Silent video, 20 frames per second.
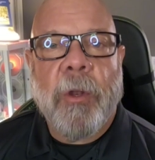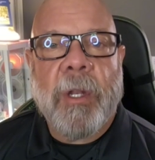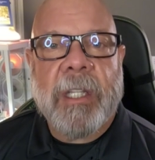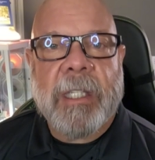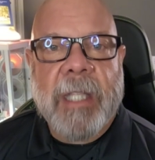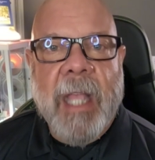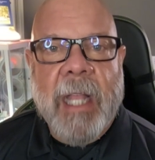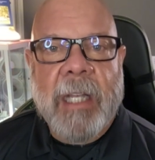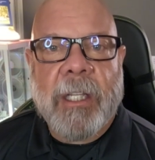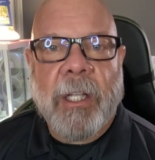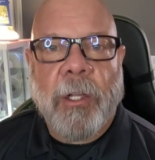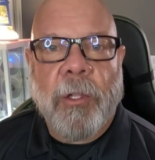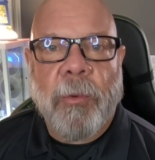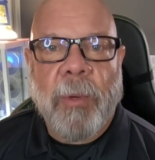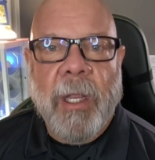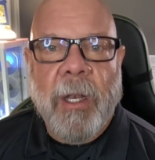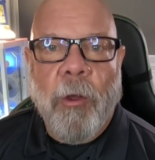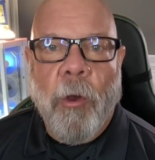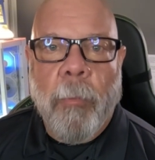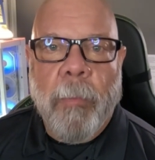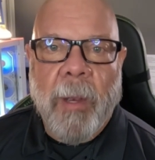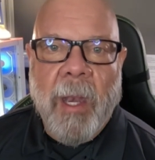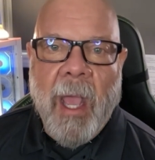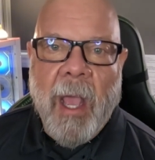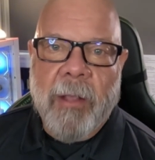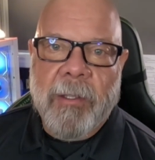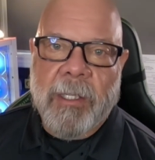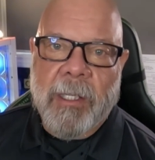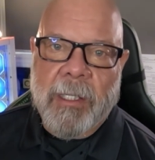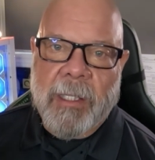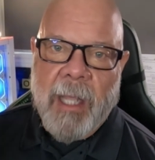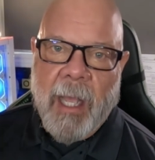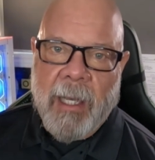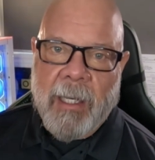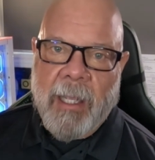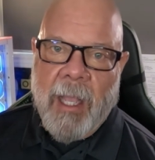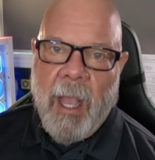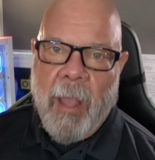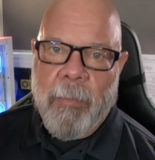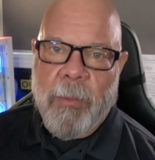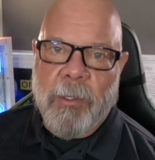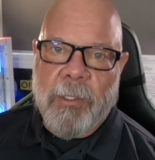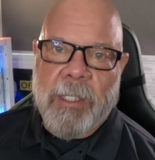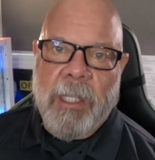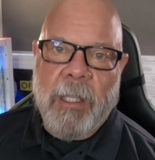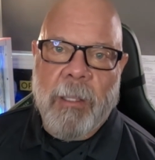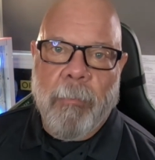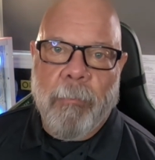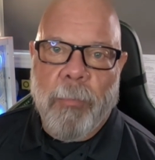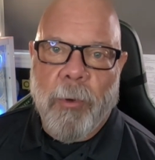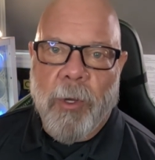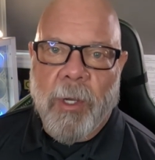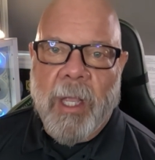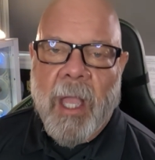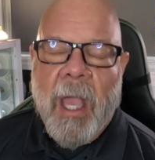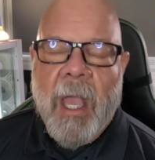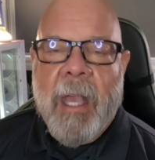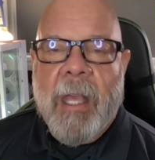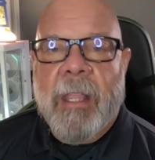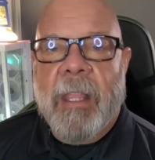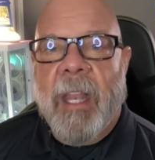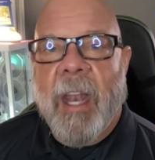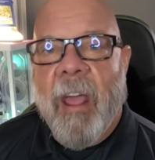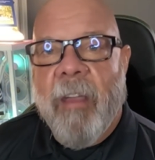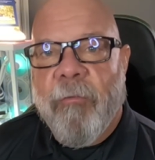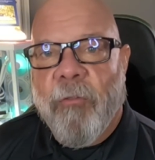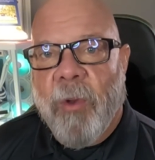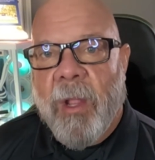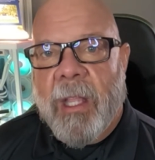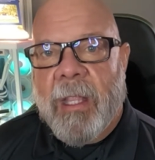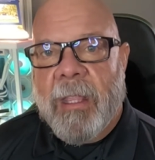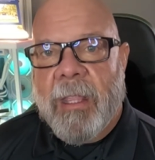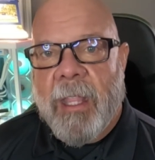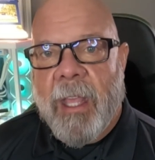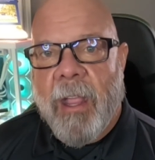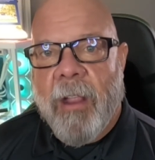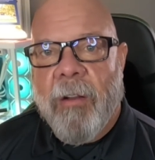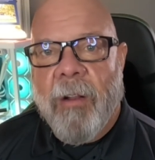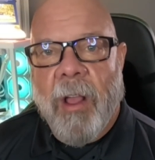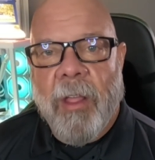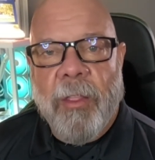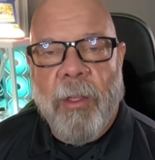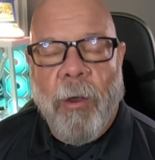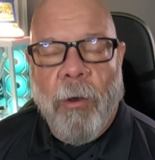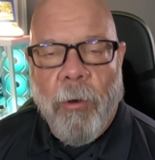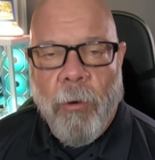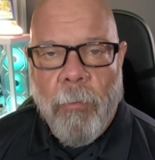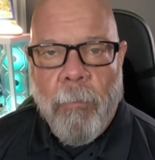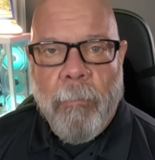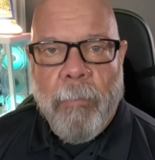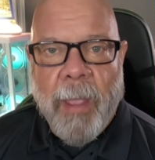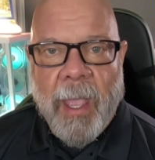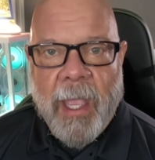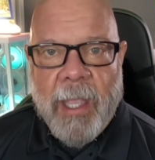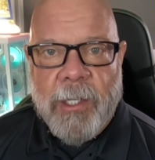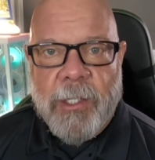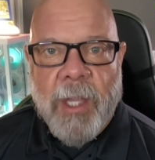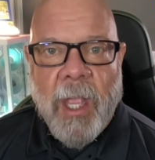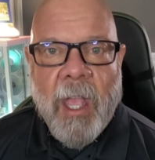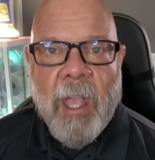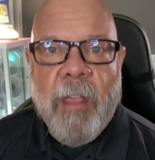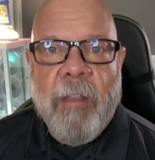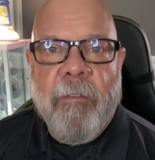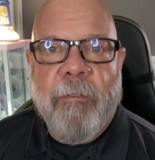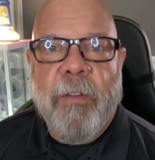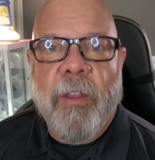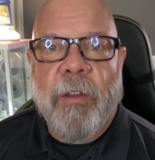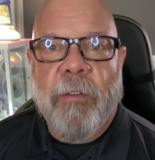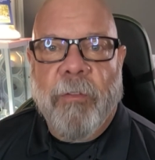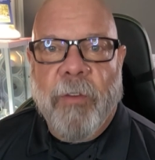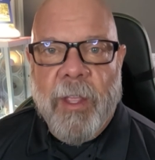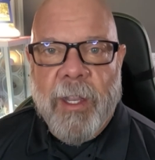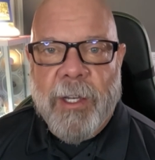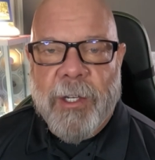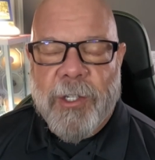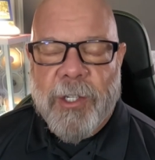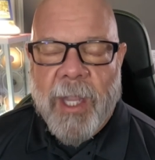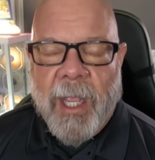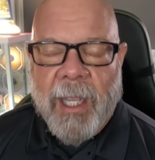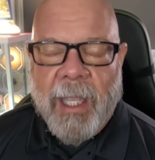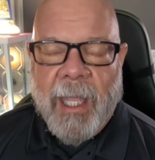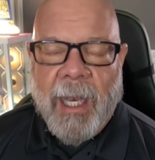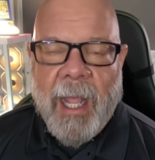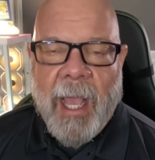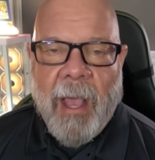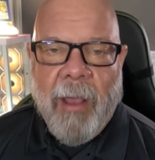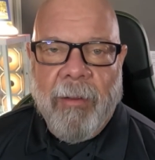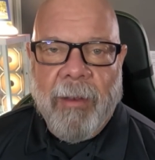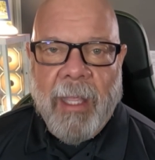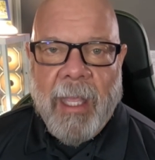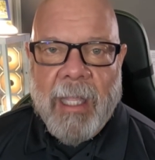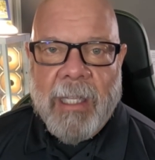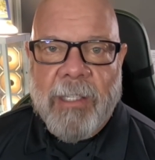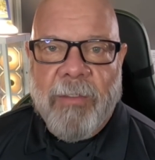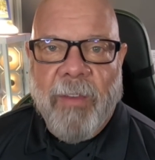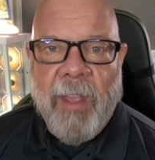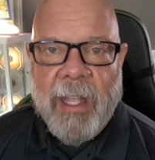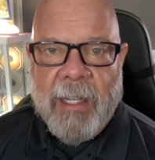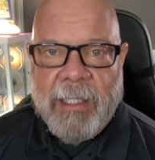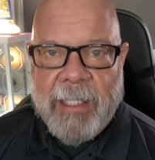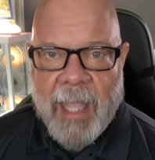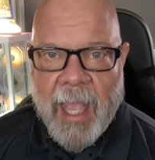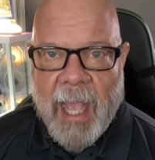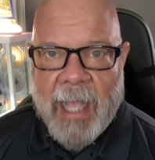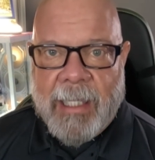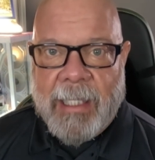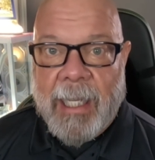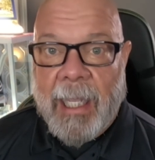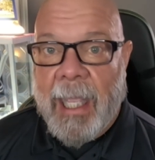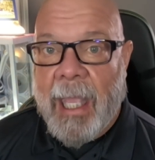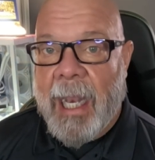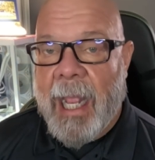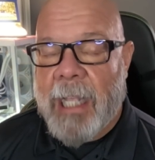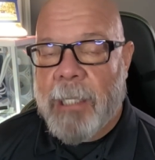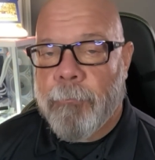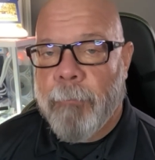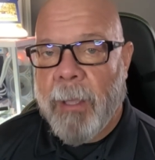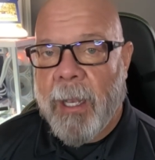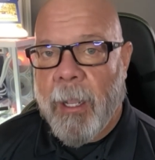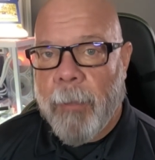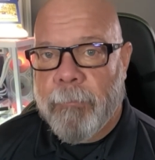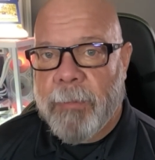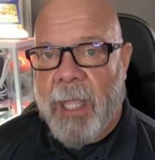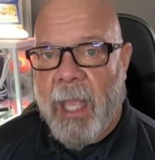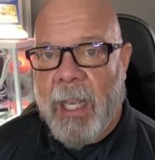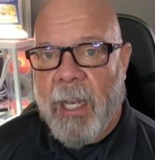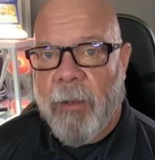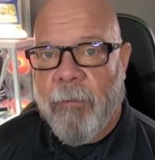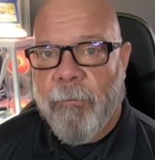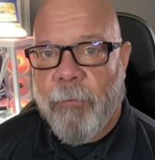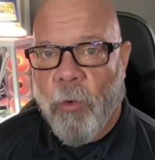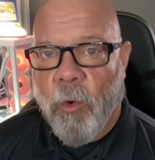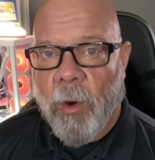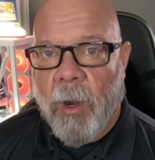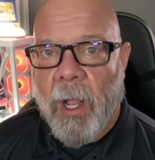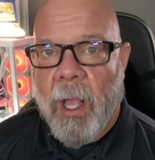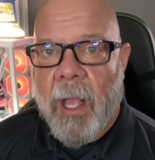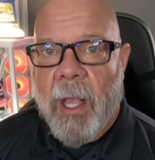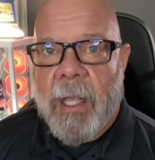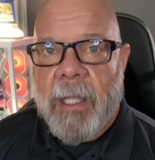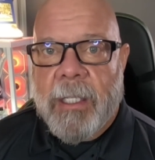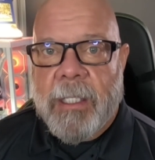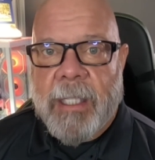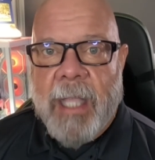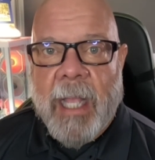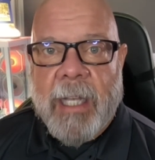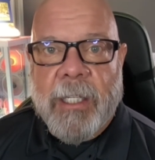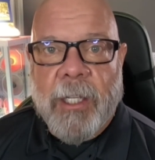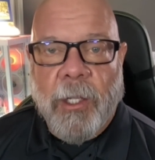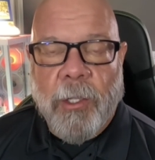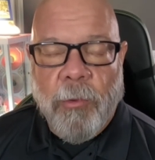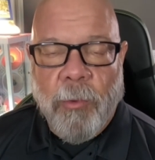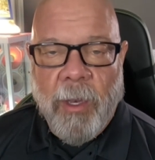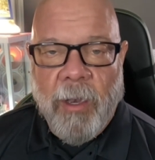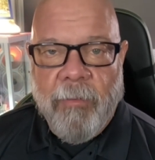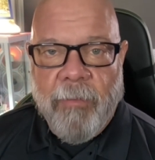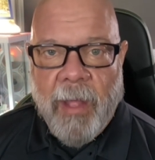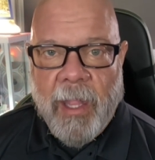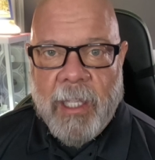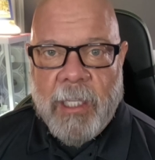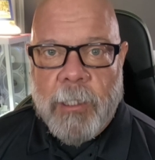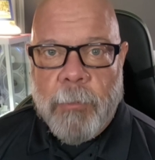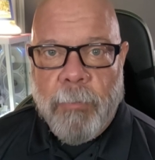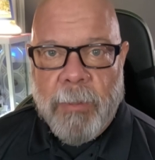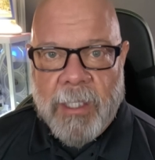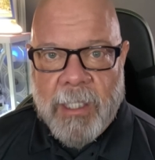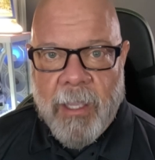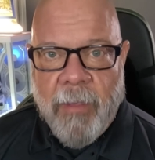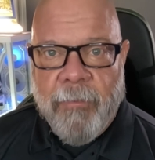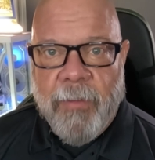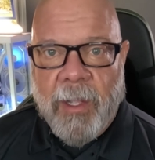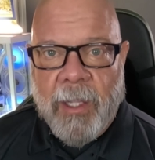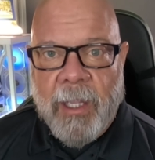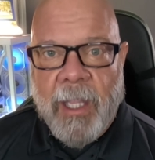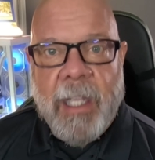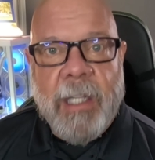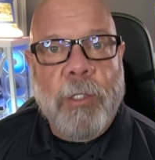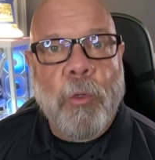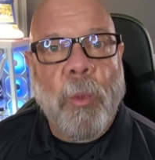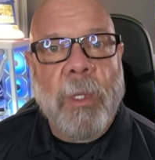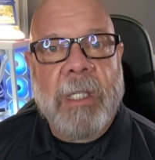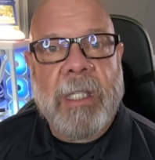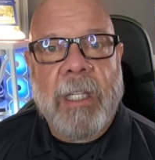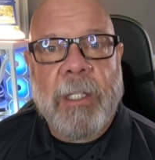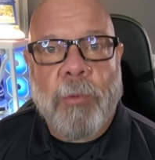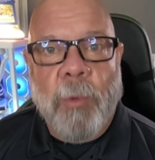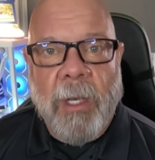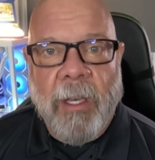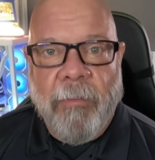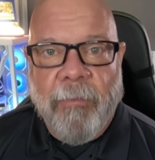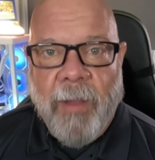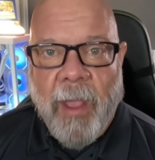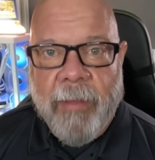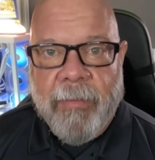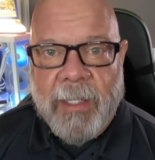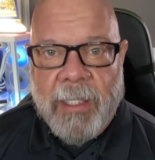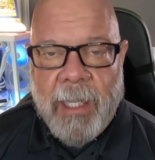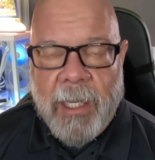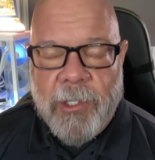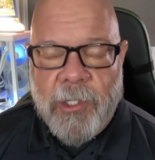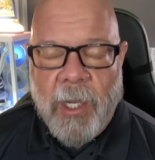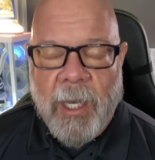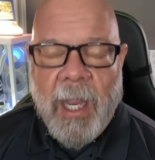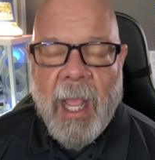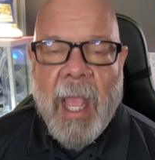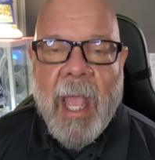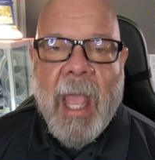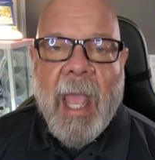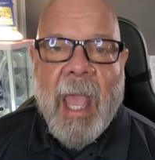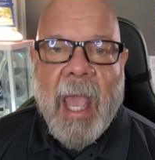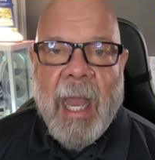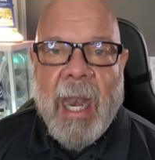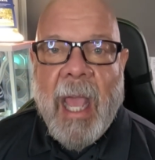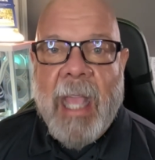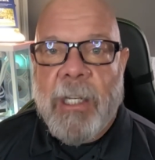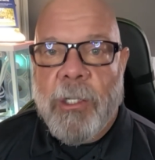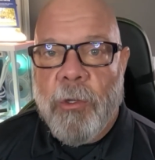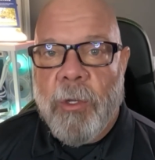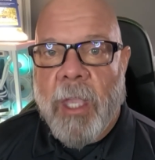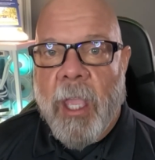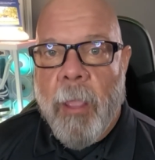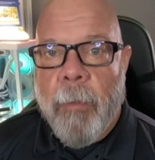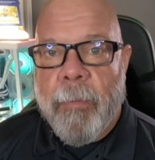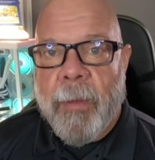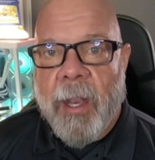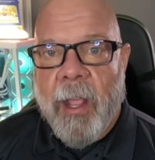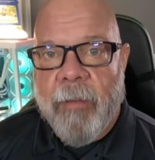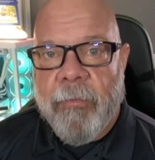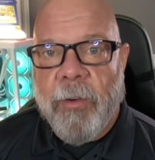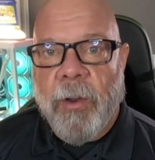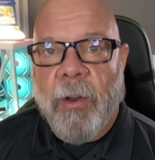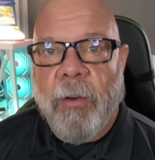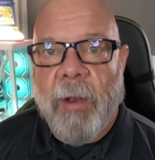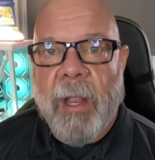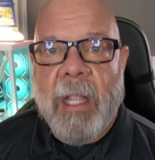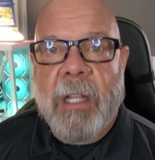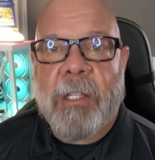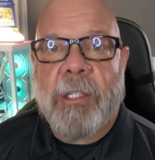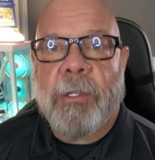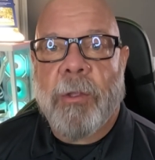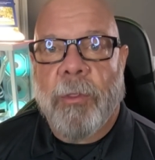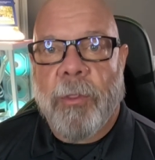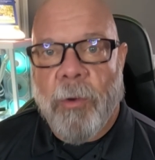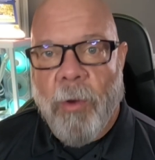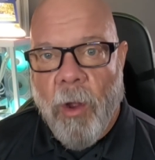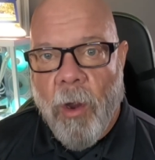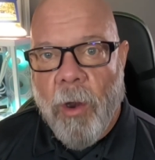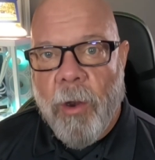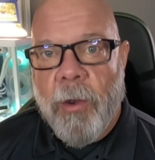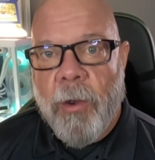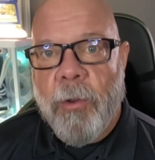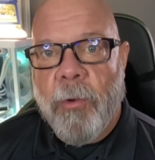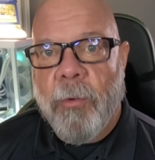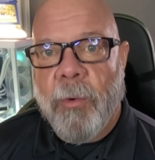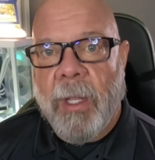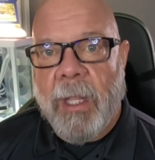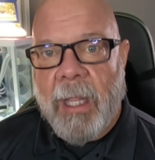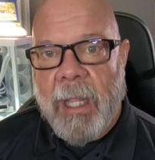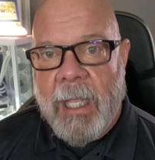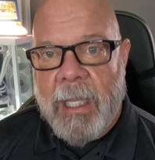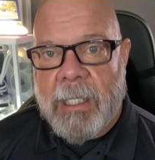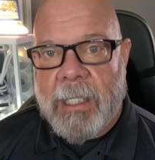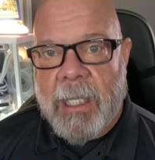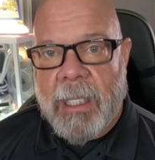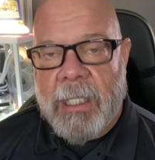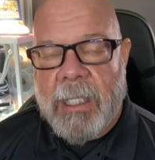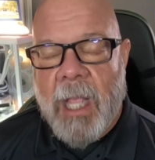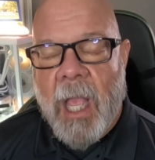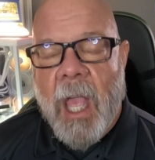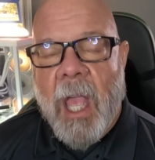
to SantaClaritaOpenHouses.com. You'll see the book that I've written there on the home page. Feel free to check it out. It's fantastic. It has been updated for Santa Clarita Valley, specifically 2025 edition, and I do keep it evergreen, so there are new releases